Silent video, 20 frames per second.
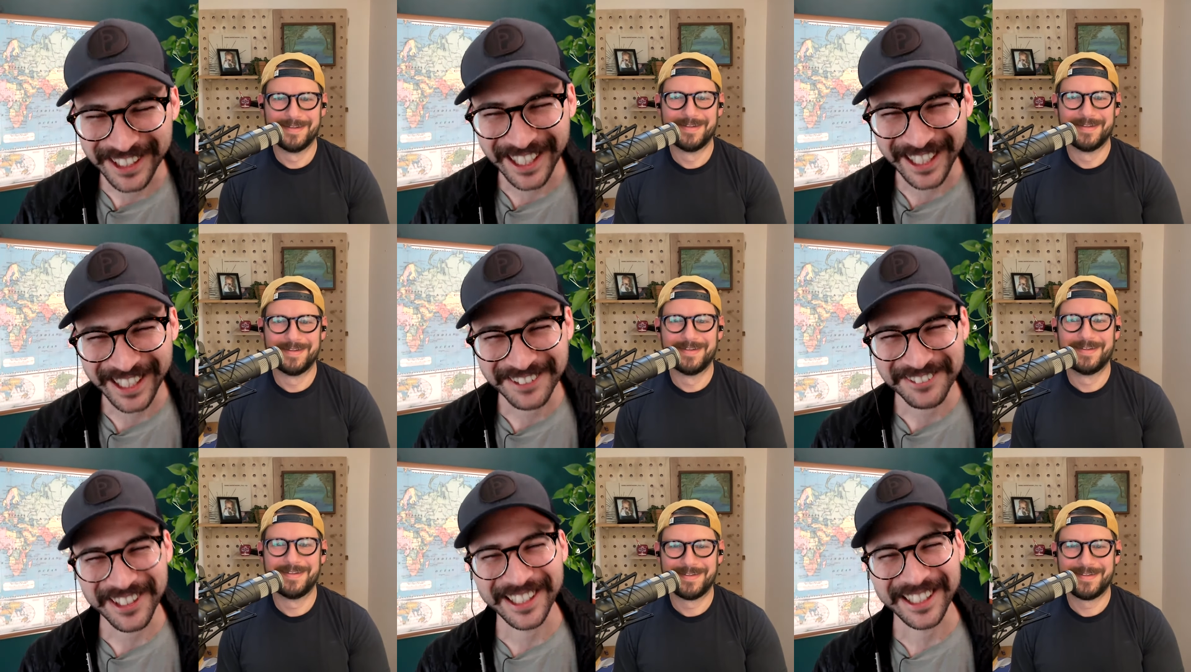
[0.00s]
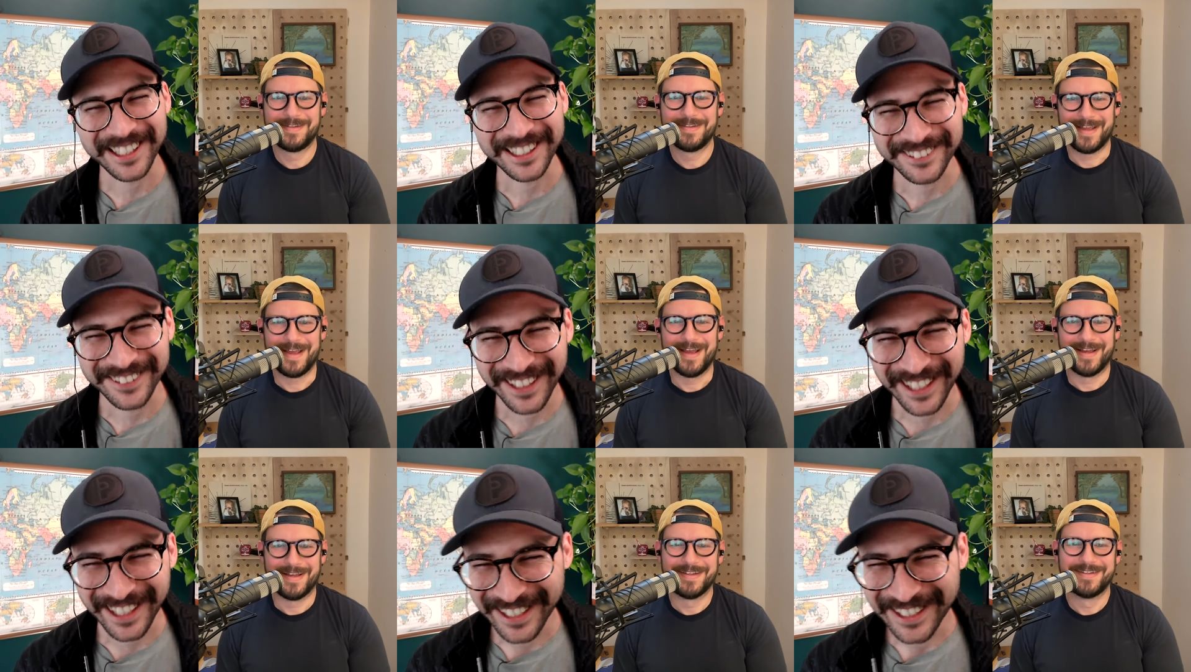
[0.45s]
Speaker 1: i'm not gonna
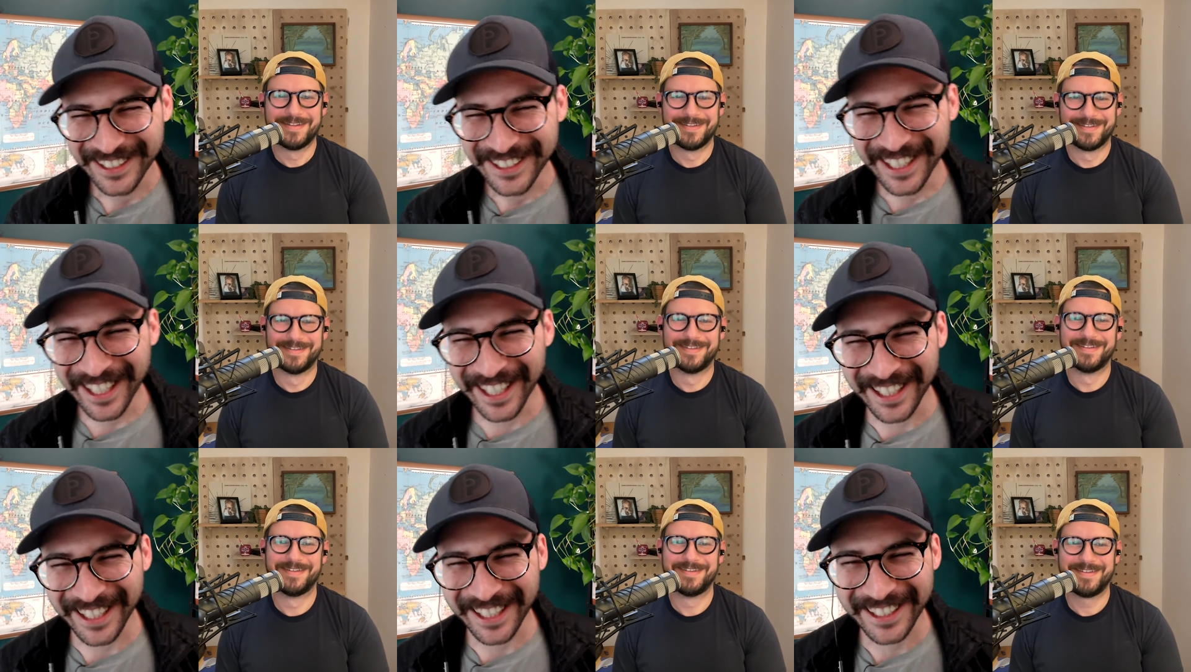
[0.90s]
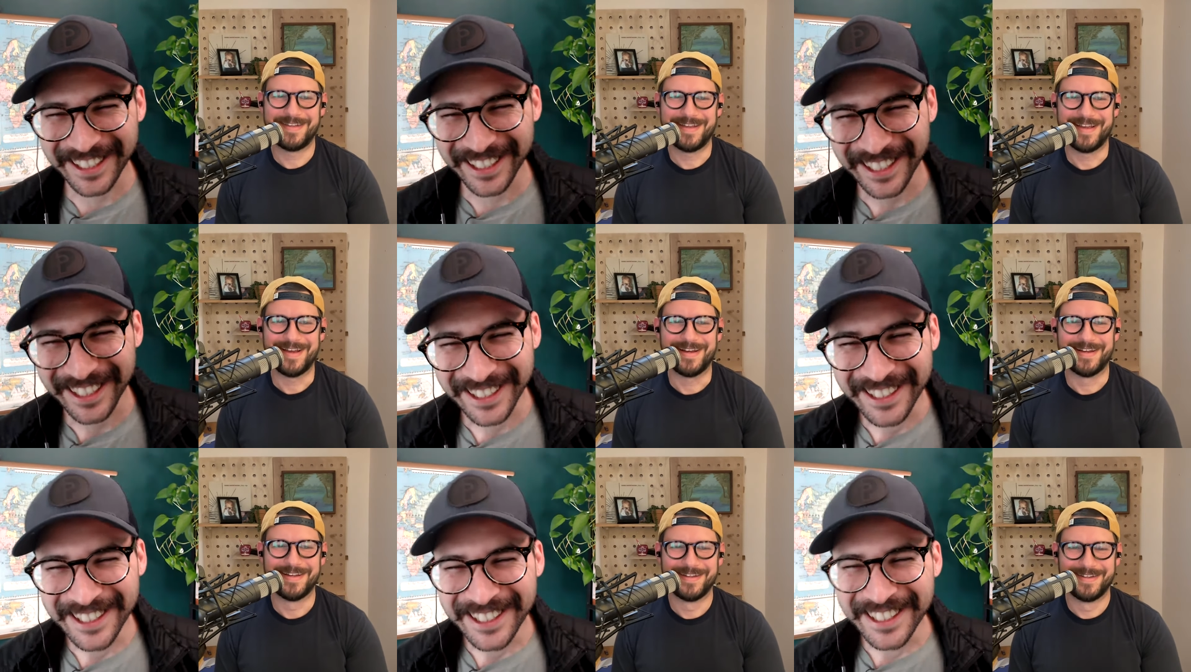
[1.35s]
lie yeah,
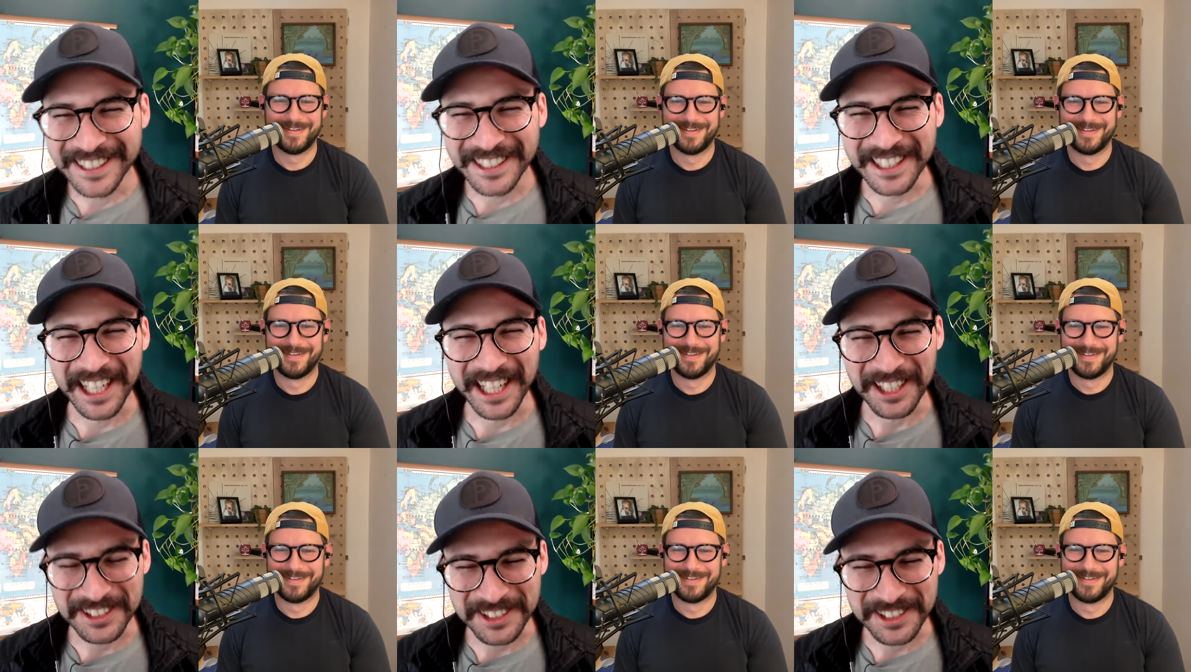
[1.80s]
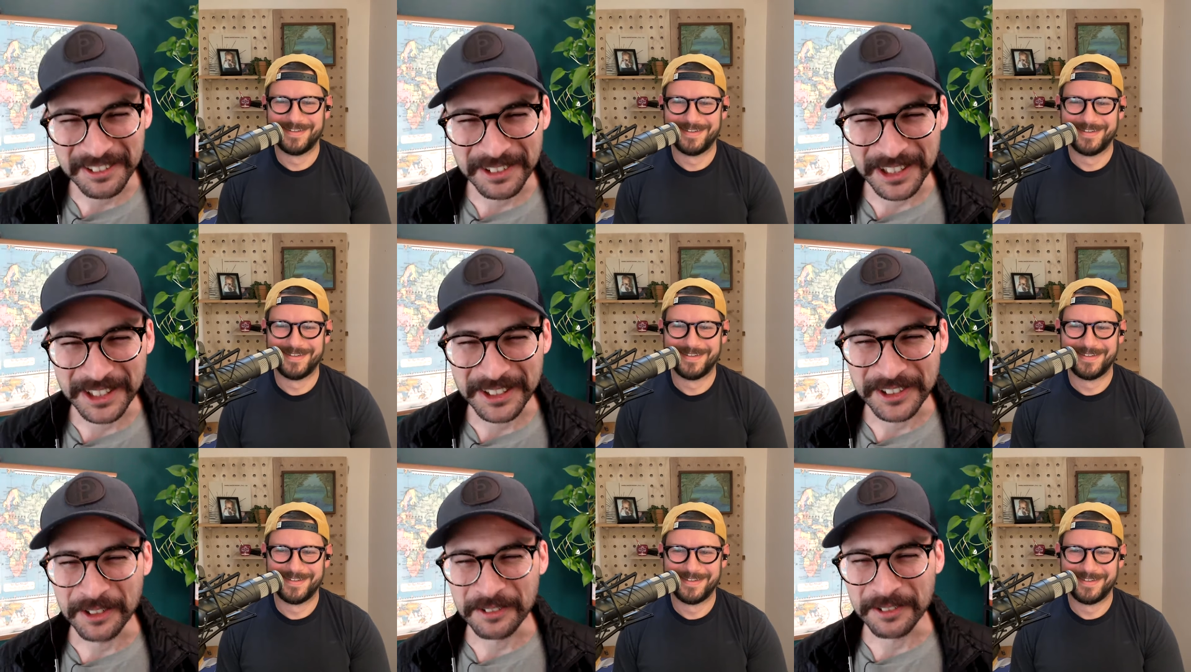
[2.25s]
yeah. not
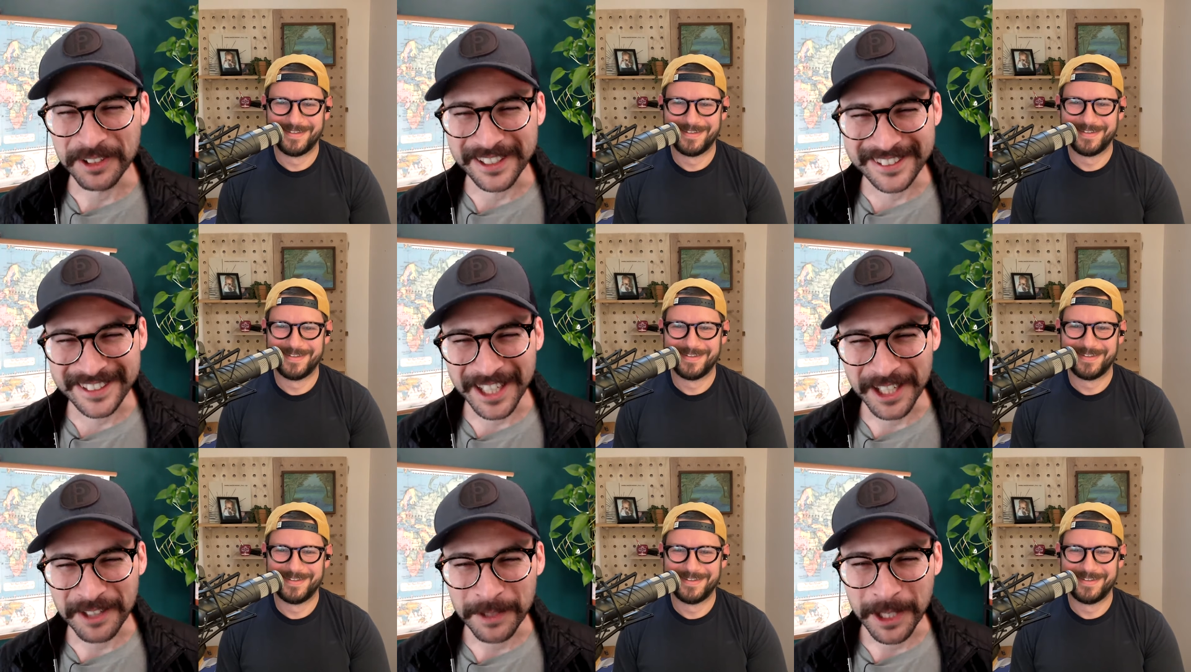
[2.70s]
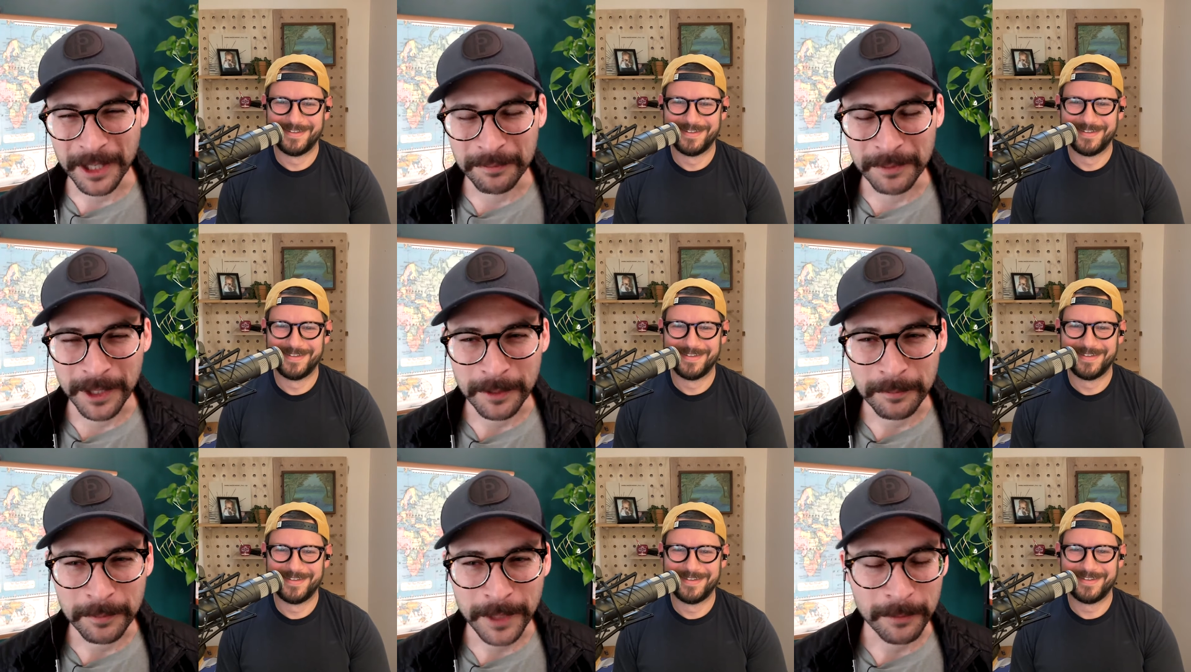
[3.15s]
something you normally say about
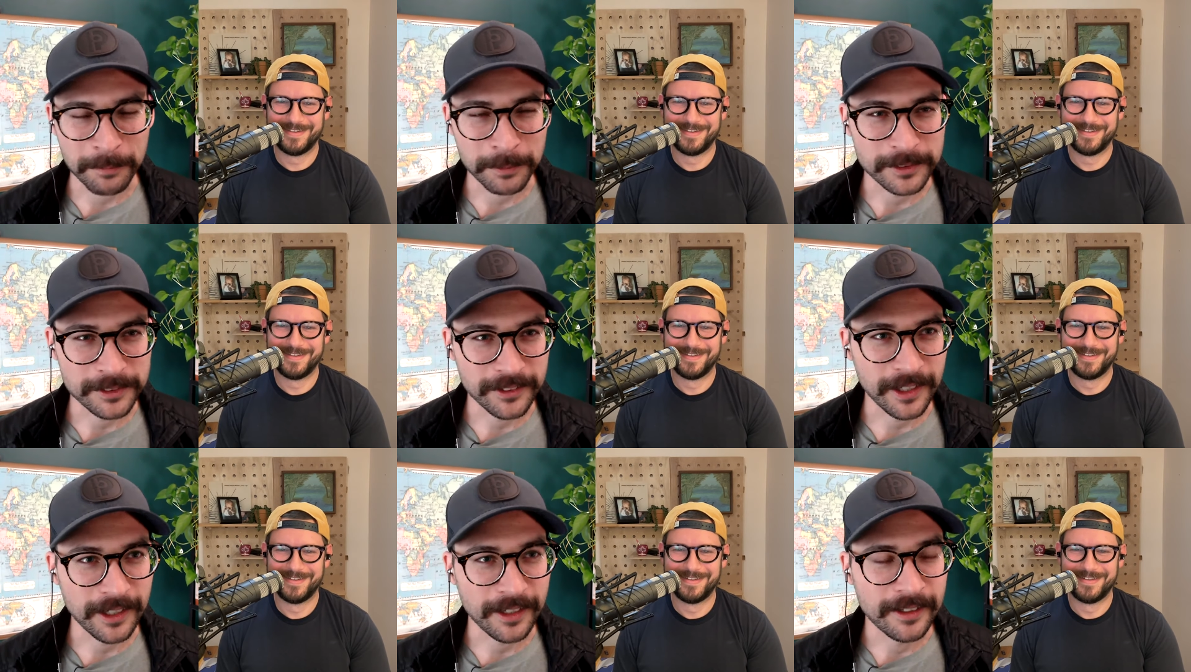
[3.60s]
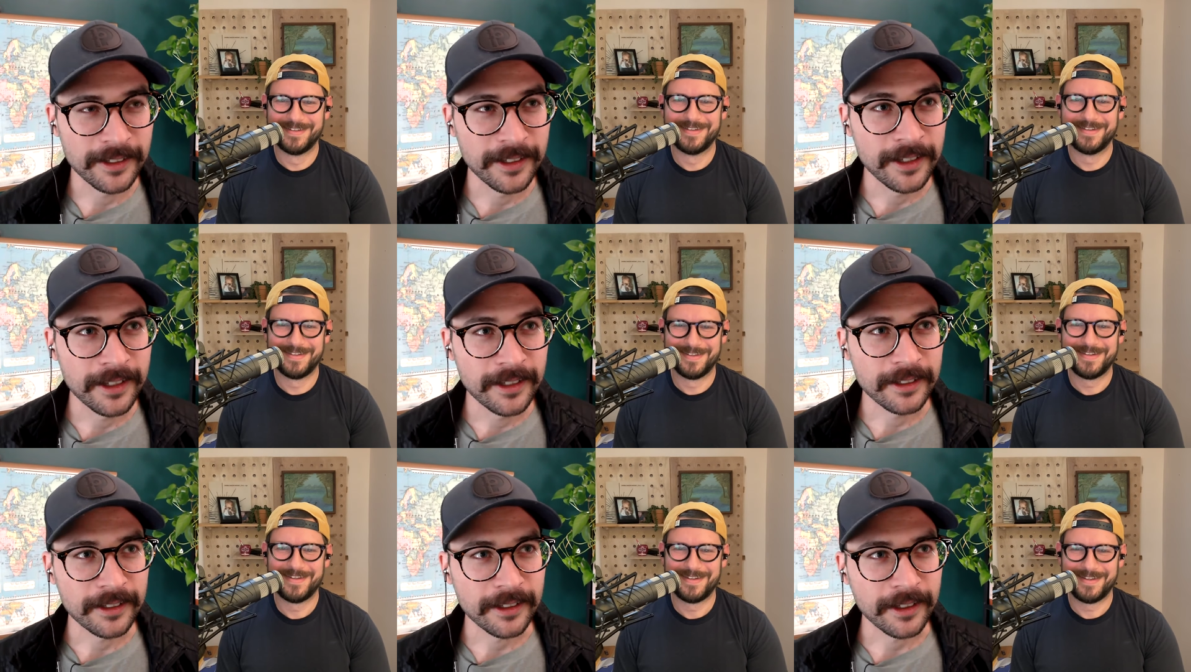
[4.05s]
mary poppins right
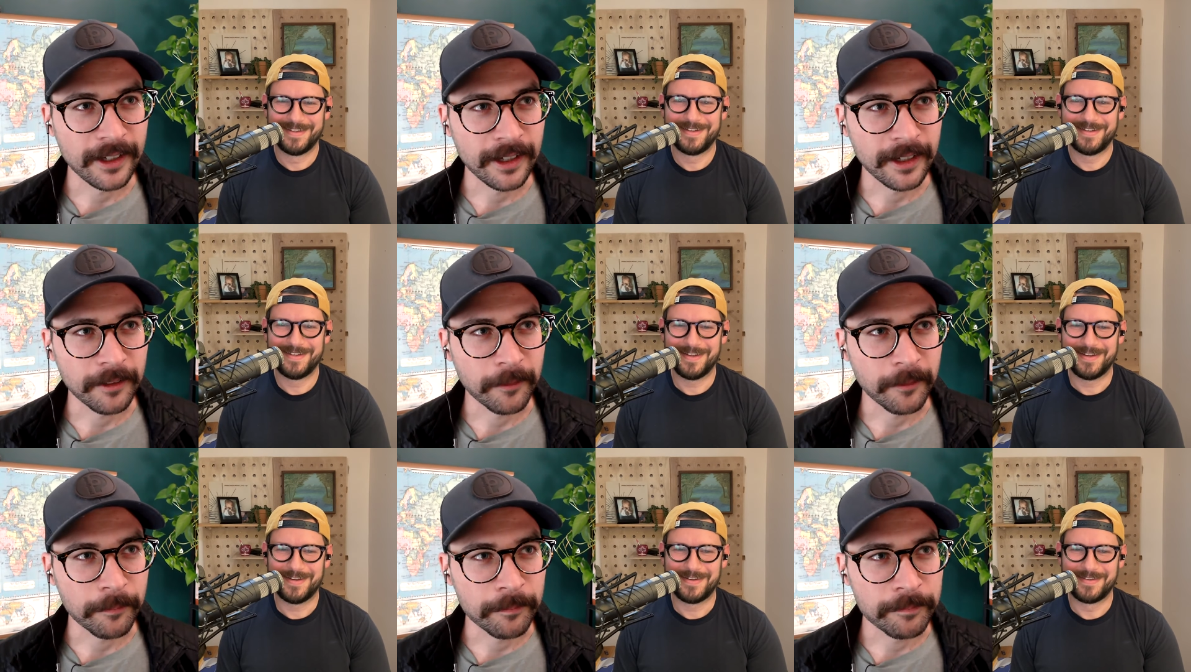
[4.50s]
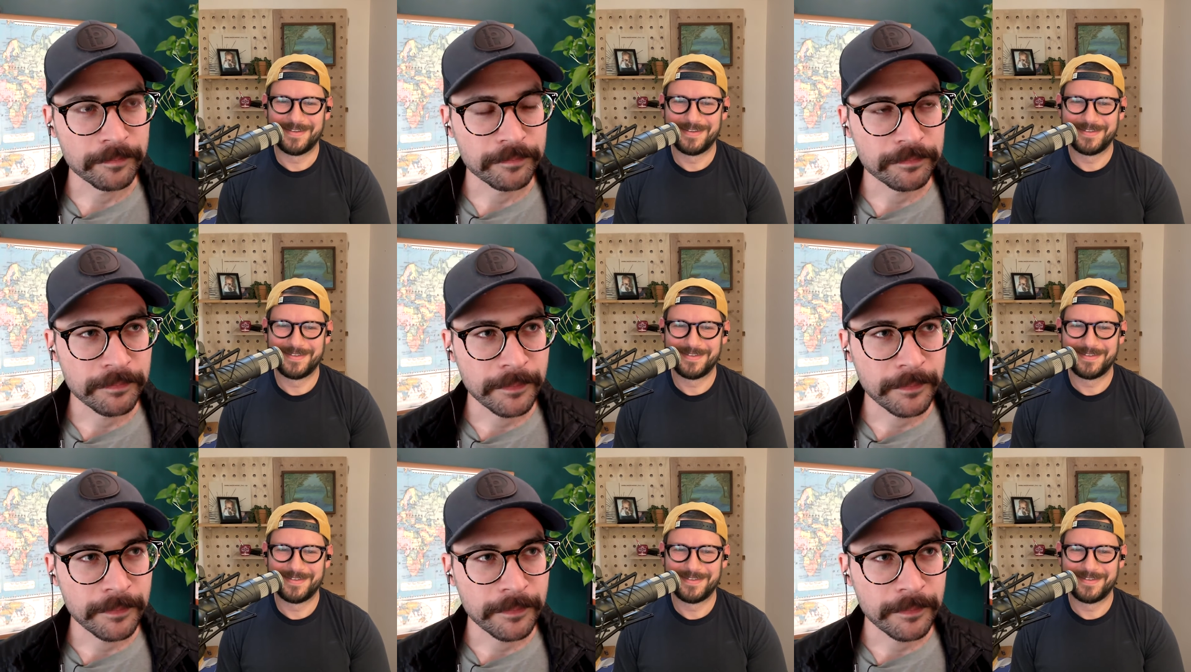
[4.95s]
um, yeah